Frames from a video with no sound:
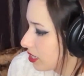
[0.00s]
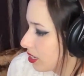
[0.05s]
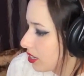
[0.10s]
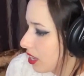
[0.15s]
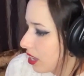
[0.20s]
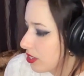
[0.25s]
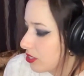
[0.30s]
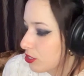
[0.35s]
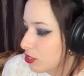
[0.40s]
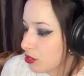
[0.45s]

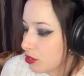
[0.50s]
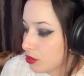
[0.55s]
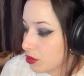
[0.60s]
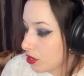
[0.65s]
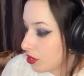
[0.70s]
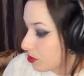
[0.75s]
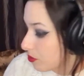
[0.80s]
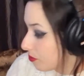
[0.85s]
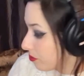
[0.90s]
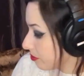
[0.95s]
yeah,
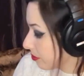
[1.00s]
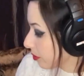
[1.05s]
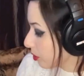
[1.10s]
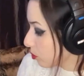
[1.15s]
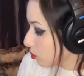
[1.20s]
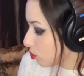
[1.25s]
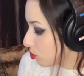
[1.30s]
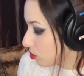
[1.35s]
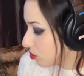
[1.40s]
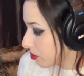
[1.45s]
so
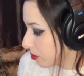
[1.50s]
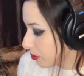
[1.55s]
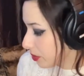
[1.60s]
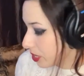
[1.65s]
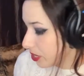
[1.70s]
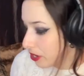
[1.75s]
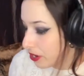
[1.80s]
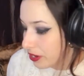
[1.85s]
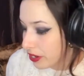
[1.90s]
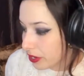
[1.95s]
those two are
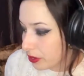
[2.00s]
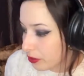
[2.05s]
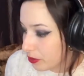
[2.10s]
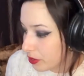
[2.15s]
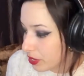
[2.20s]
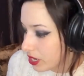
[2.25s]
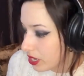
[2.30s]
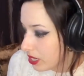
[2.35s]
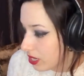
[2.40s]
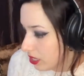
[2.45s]
my current
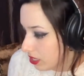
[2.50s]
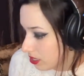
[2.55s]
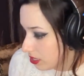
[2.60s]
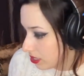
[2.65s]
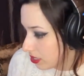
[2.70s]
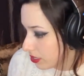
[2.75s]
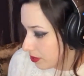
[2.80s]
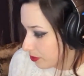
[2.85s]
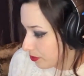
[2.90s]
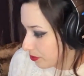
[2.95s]

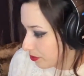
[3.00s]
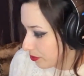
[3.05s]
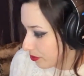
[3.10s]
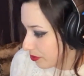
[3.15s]
reads.